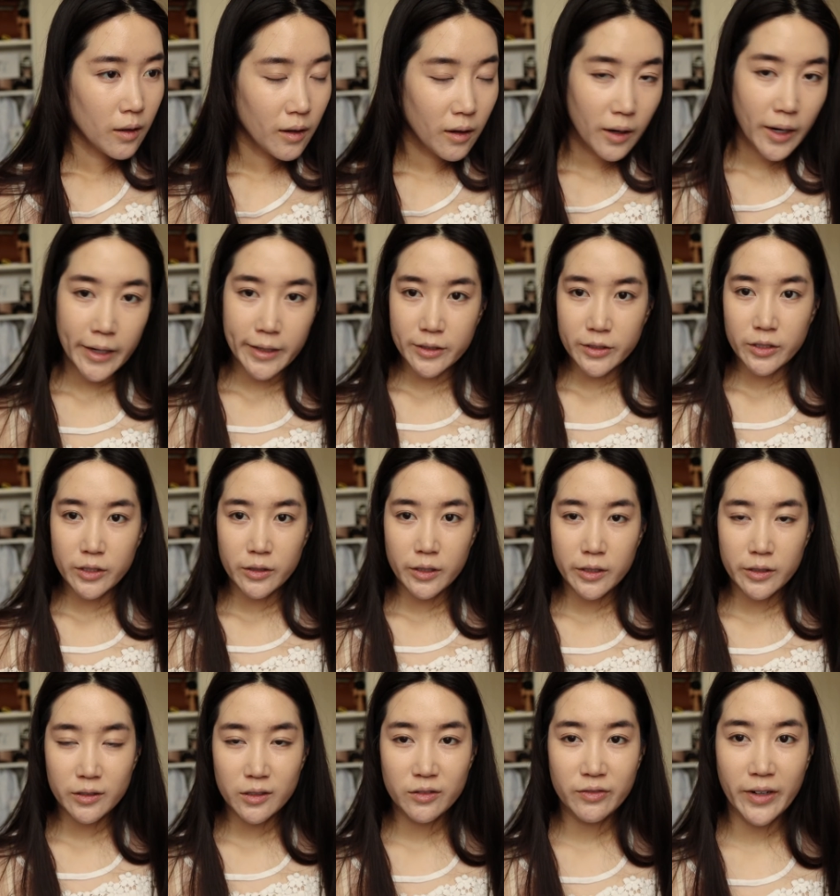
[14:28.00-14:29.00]
Alright, so
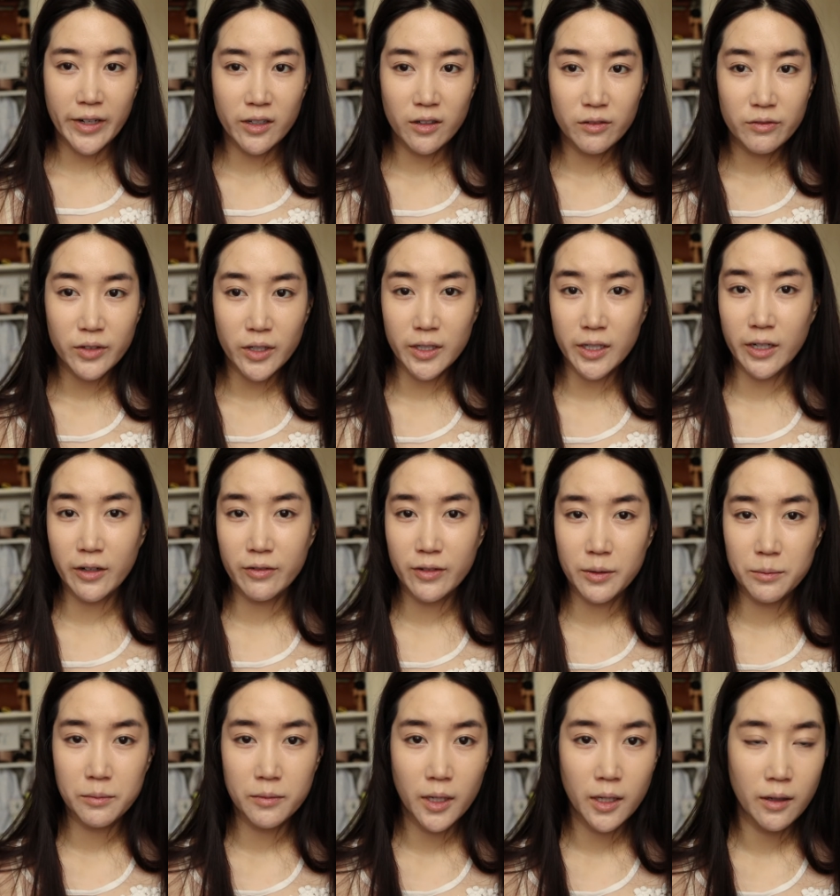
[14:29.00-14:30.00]
here's this final verdict
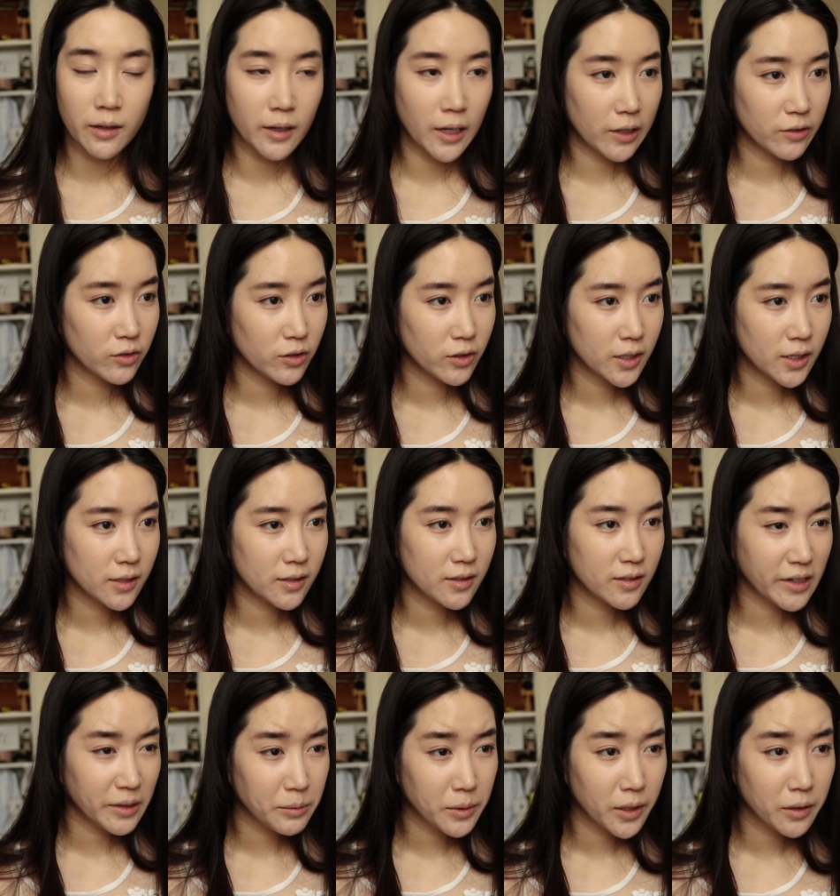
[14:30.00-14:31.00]
from after this
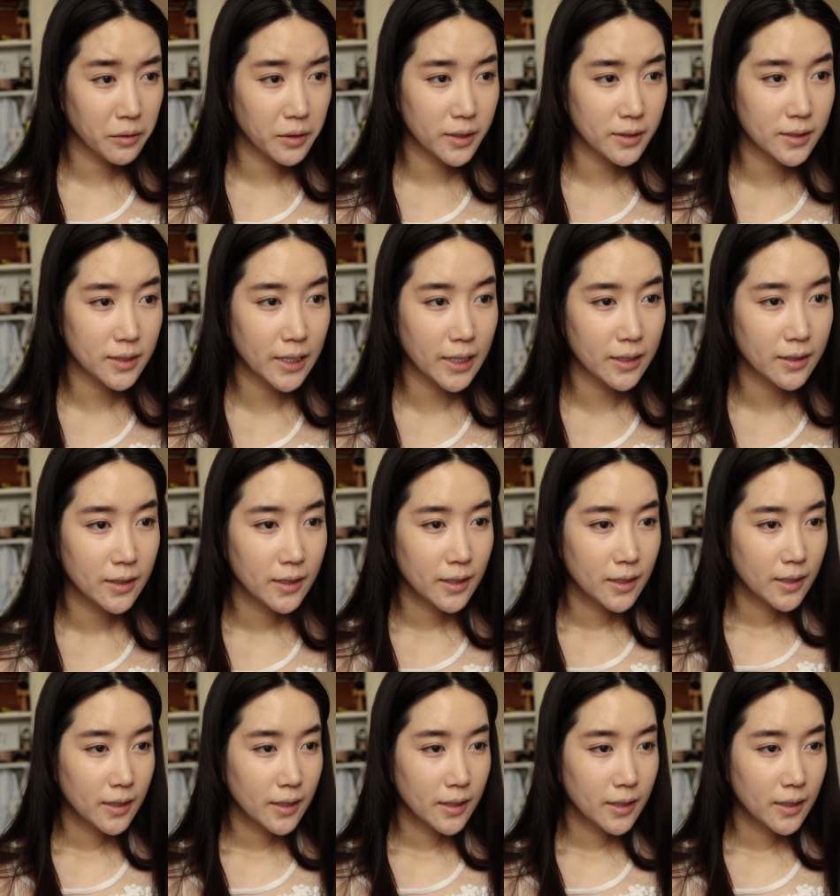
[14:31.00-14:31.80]
demo is that